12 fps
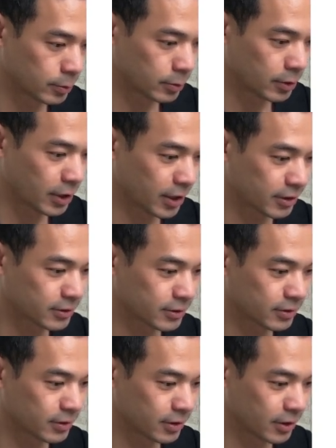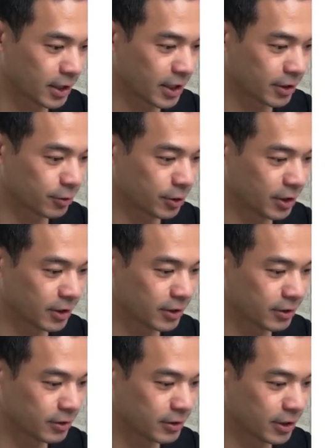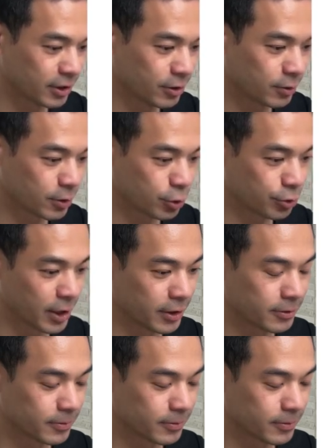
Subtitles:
Next. I agree. Continue. Create.